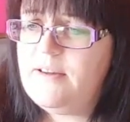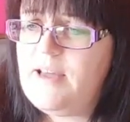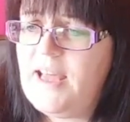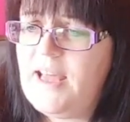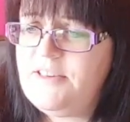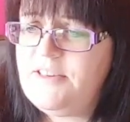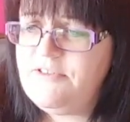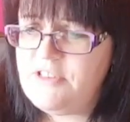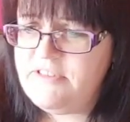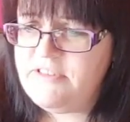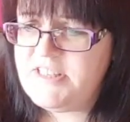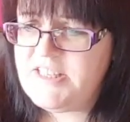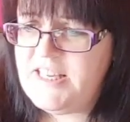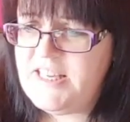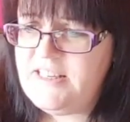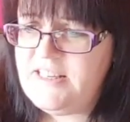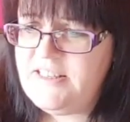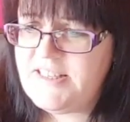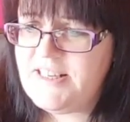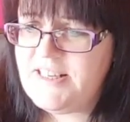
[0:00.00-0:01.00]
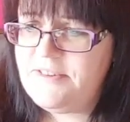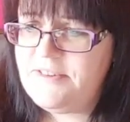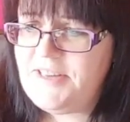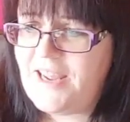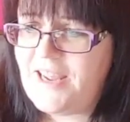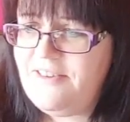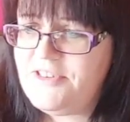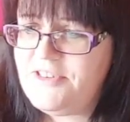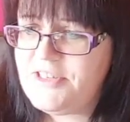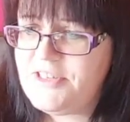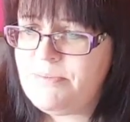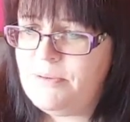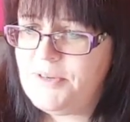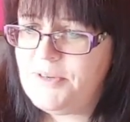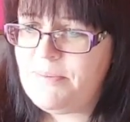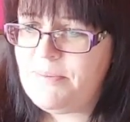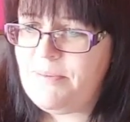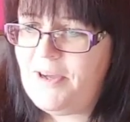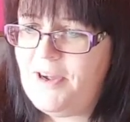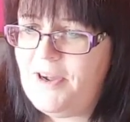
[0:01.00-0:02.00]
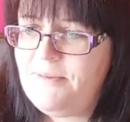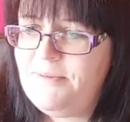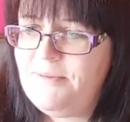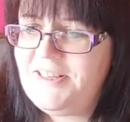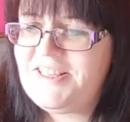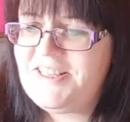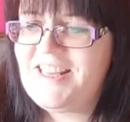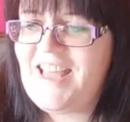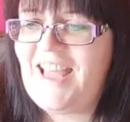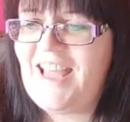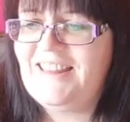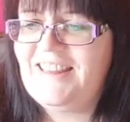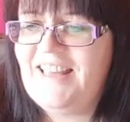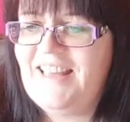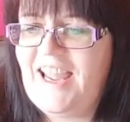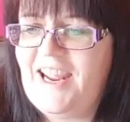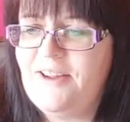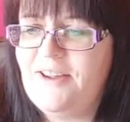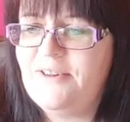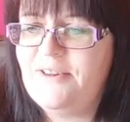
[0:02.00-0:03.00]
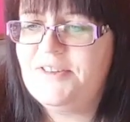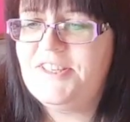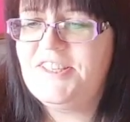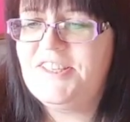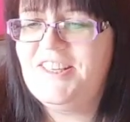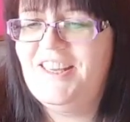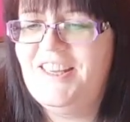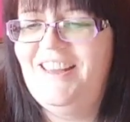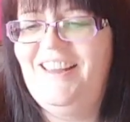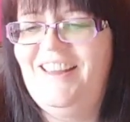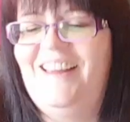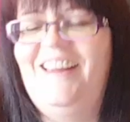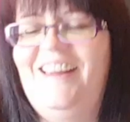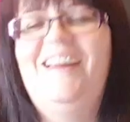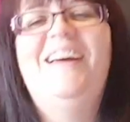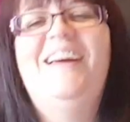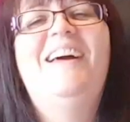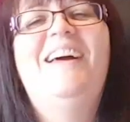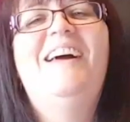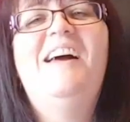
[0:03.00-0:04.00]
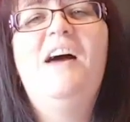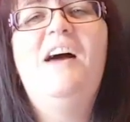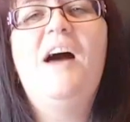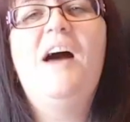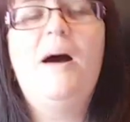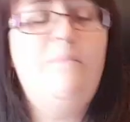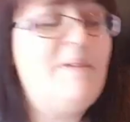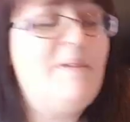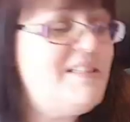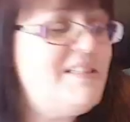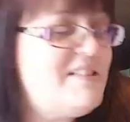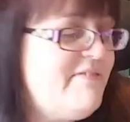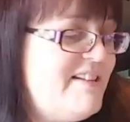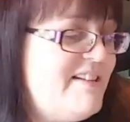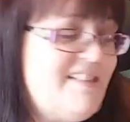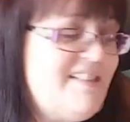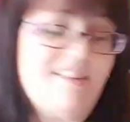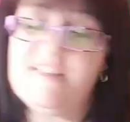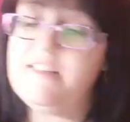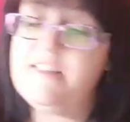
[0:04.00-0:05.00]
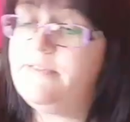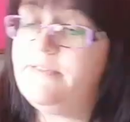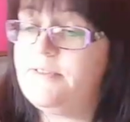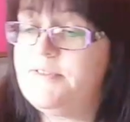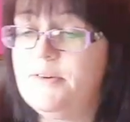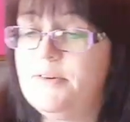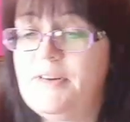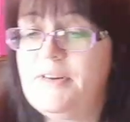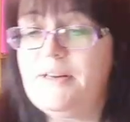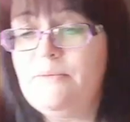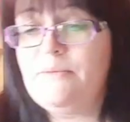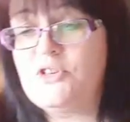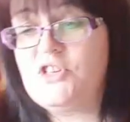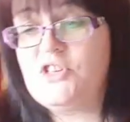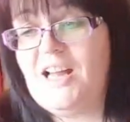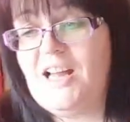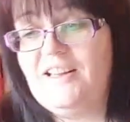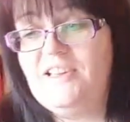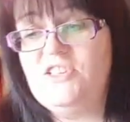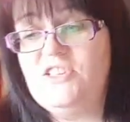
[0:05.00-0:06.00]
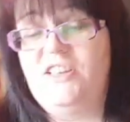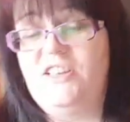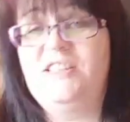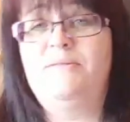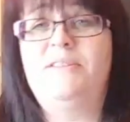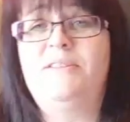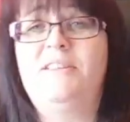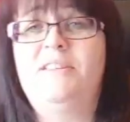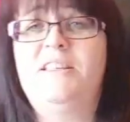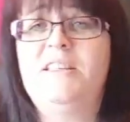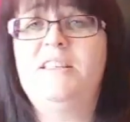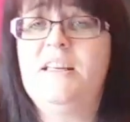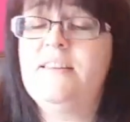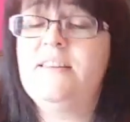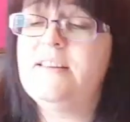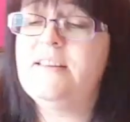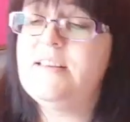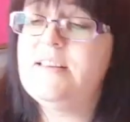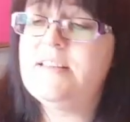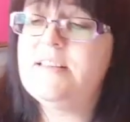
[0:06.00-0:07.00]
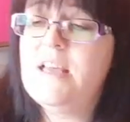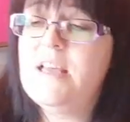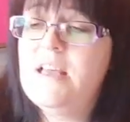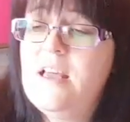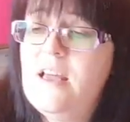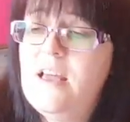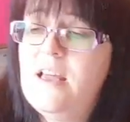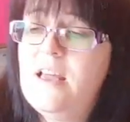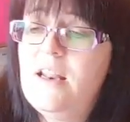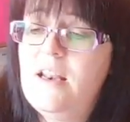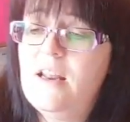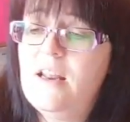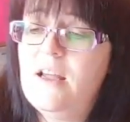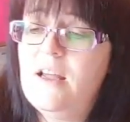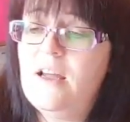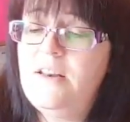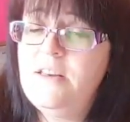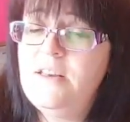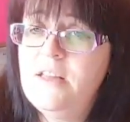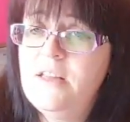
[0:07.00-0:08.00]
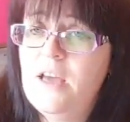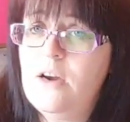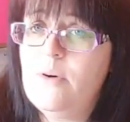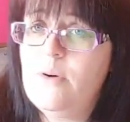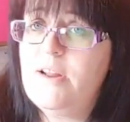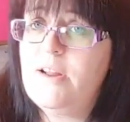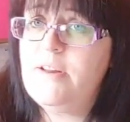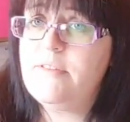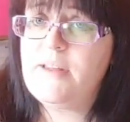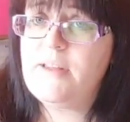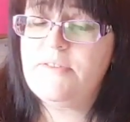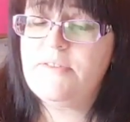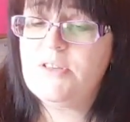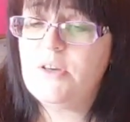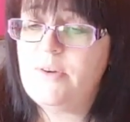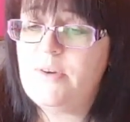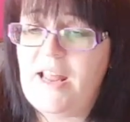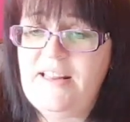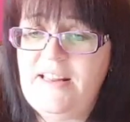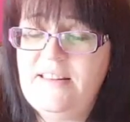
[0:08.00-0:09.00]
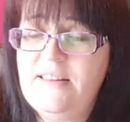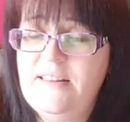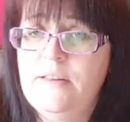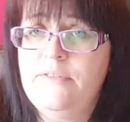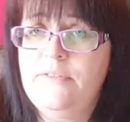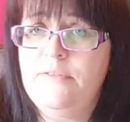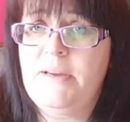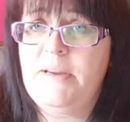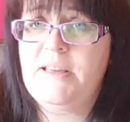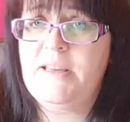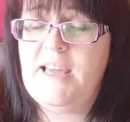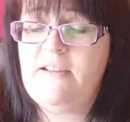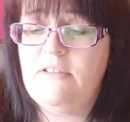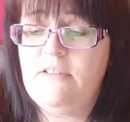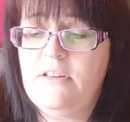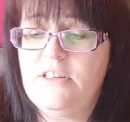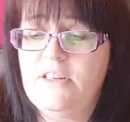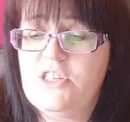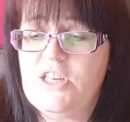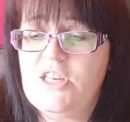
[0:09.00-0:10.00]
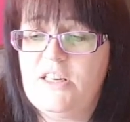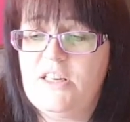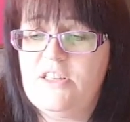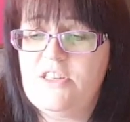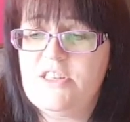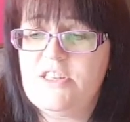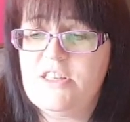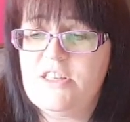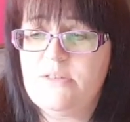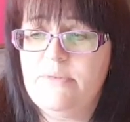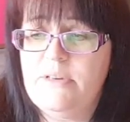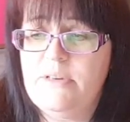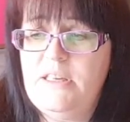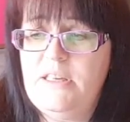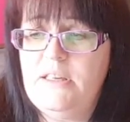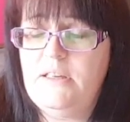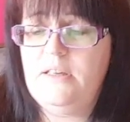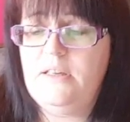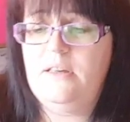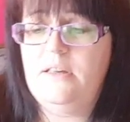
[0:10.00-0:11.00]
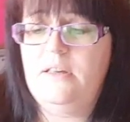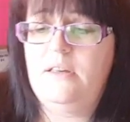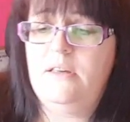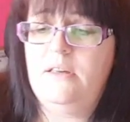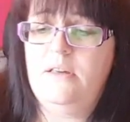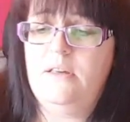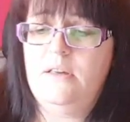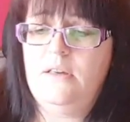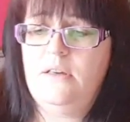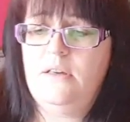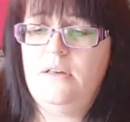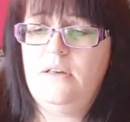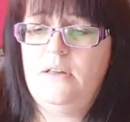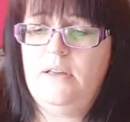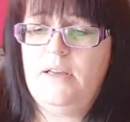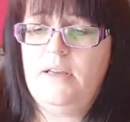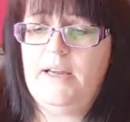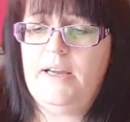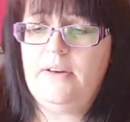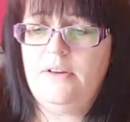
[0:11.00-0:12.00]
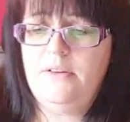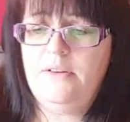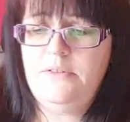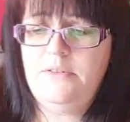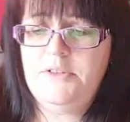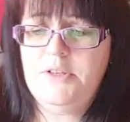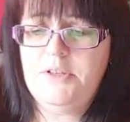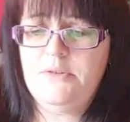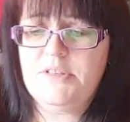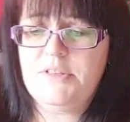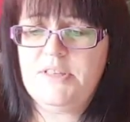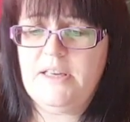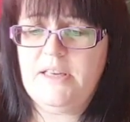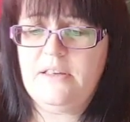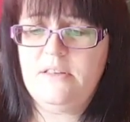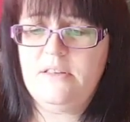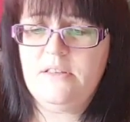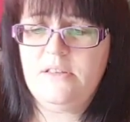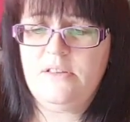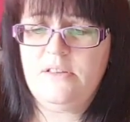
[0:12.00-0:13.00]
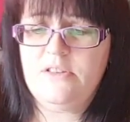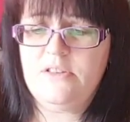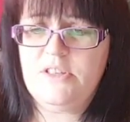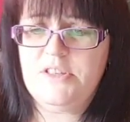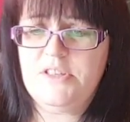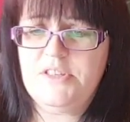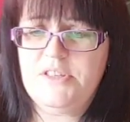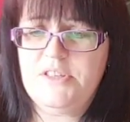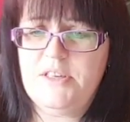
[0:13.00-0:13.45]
Andrea is in. Slow down. Just pulled up at home. Need to get in the house. Peter Ray's asking if I've sold any more challenge items. And the sad thing is, no, I don't think I've sold anything from my Caroline challenge this week. Hang on 2 seconds. I'll just...